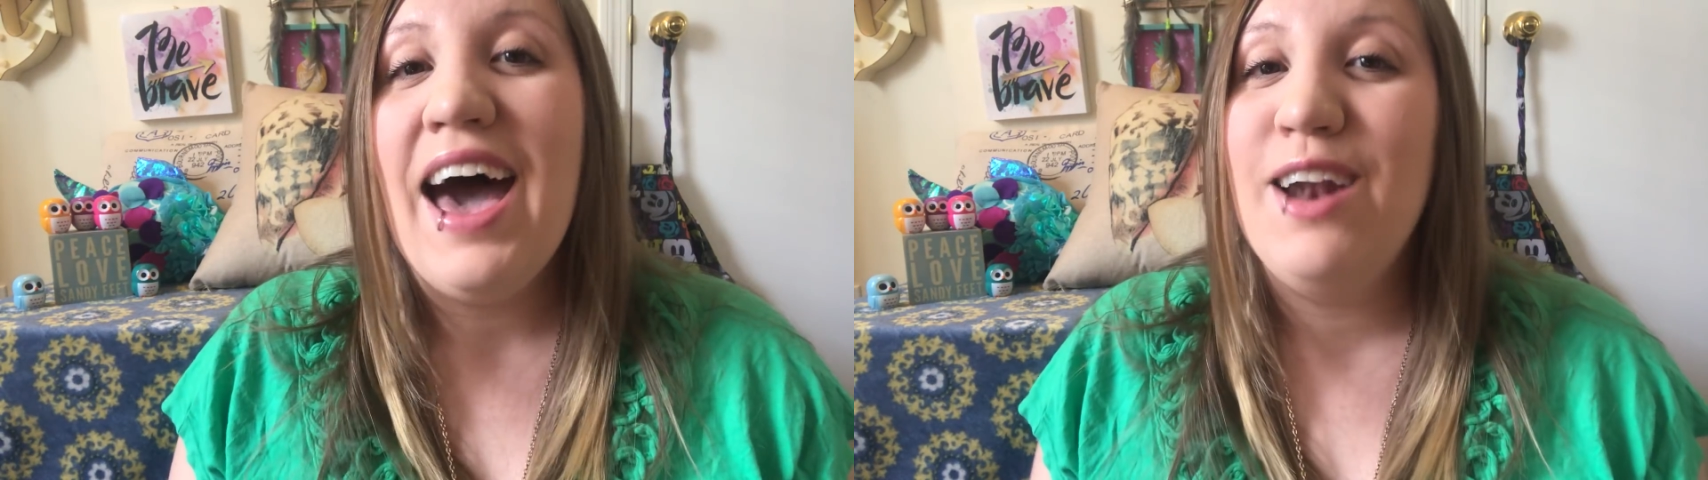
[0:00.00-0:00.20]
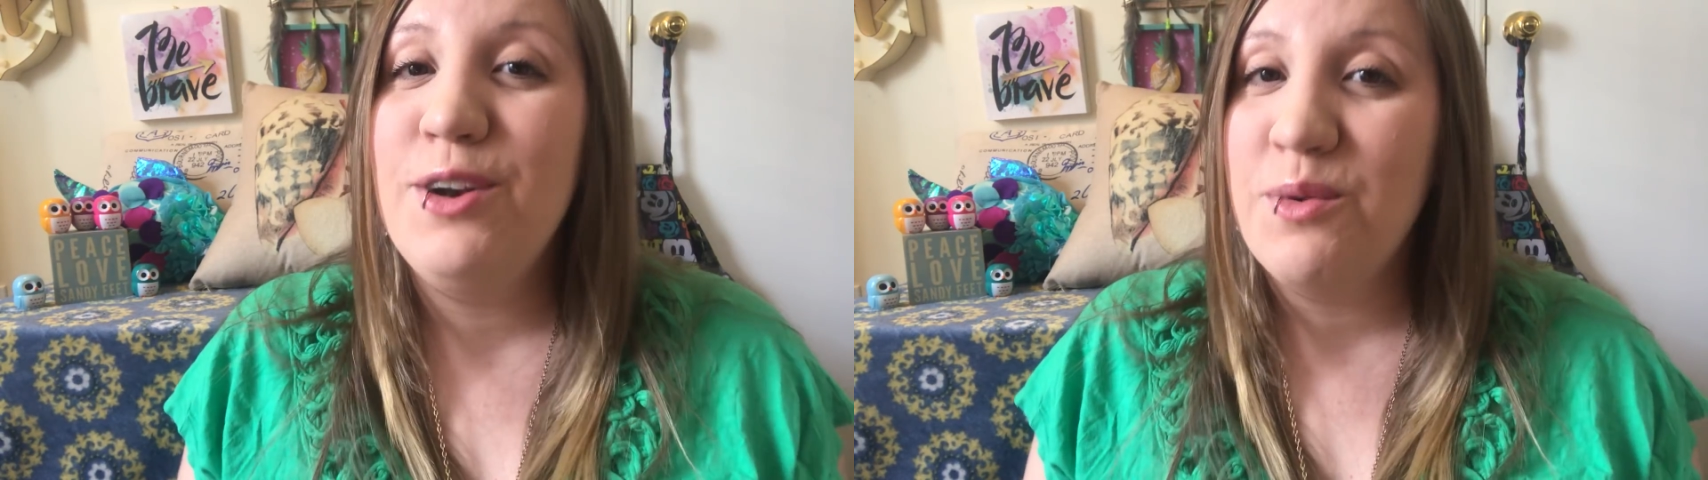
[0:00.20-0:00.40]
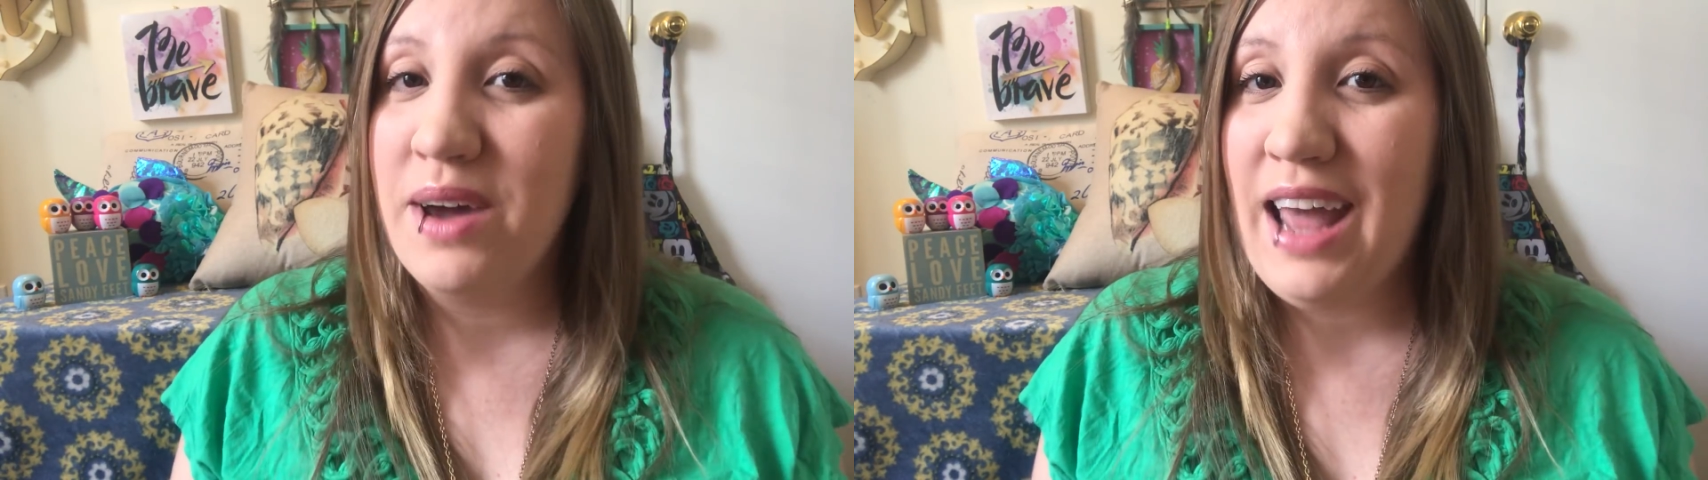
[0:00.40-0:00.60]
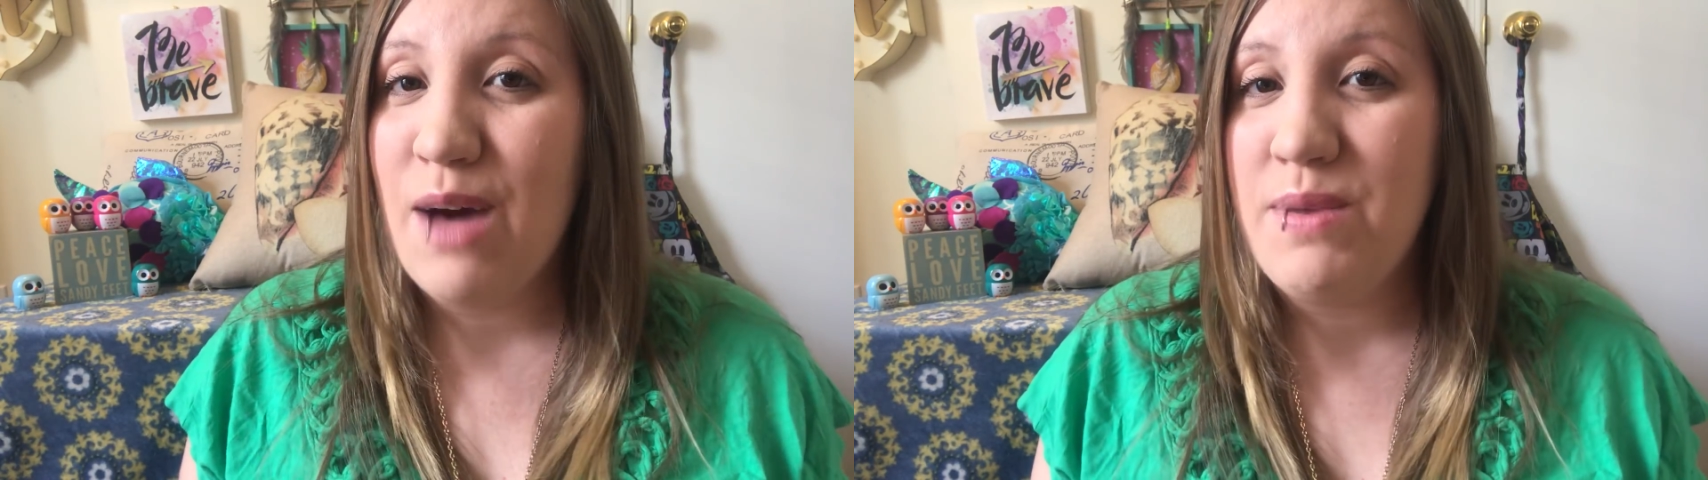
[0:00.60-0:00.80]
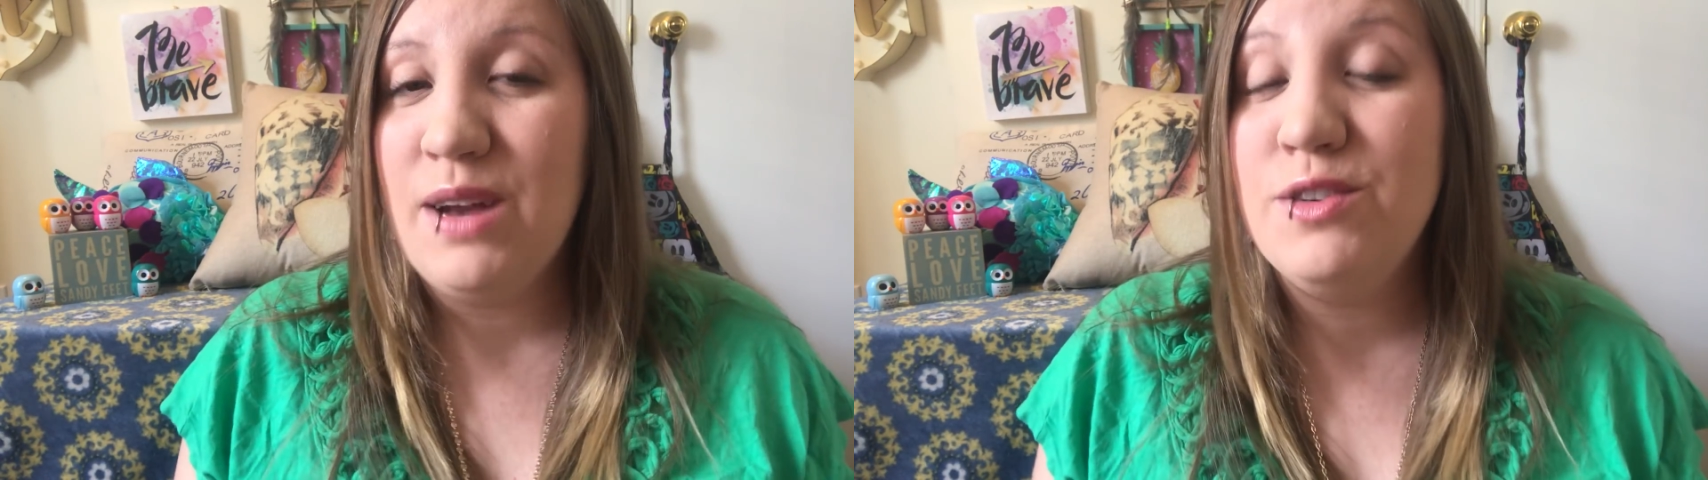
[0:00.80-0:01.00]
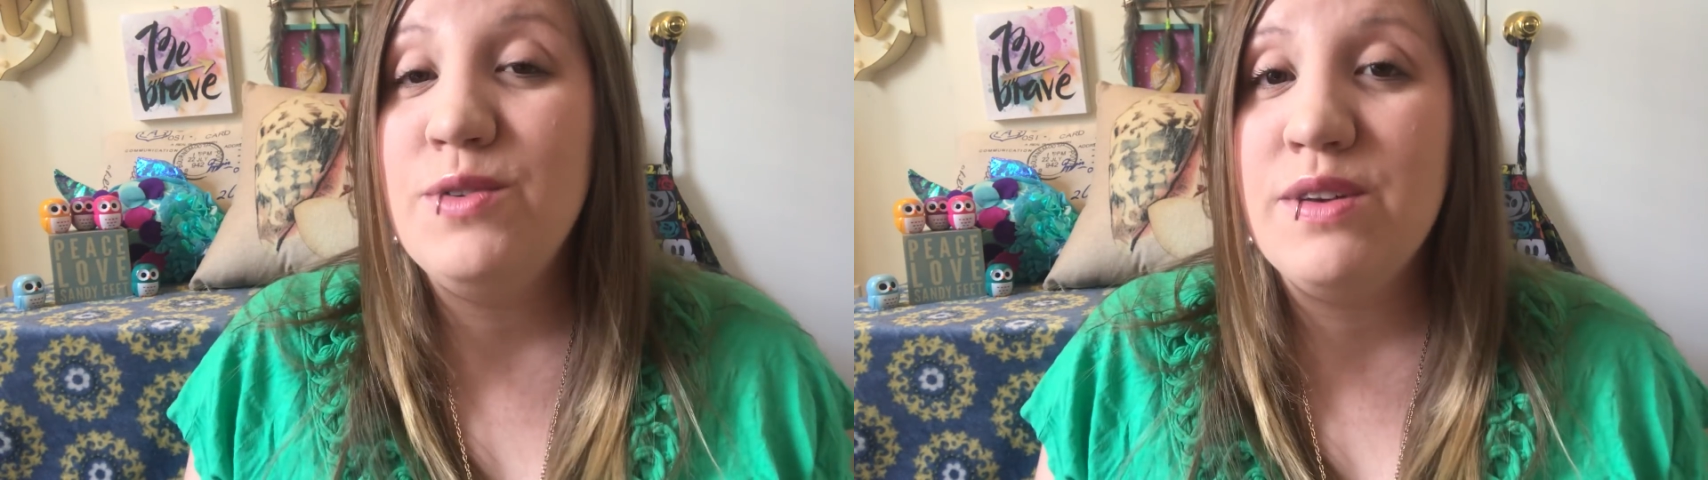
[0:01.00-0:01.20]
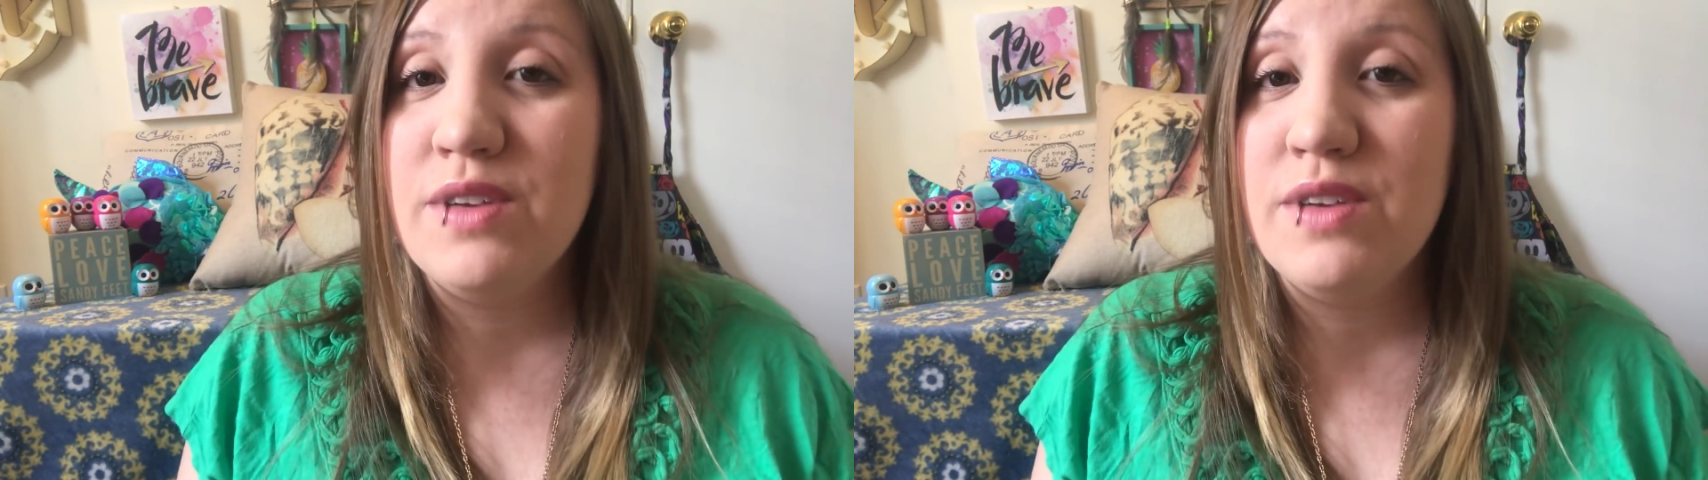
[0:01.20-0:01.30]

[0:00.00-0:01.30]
I don't know what happened. I was doing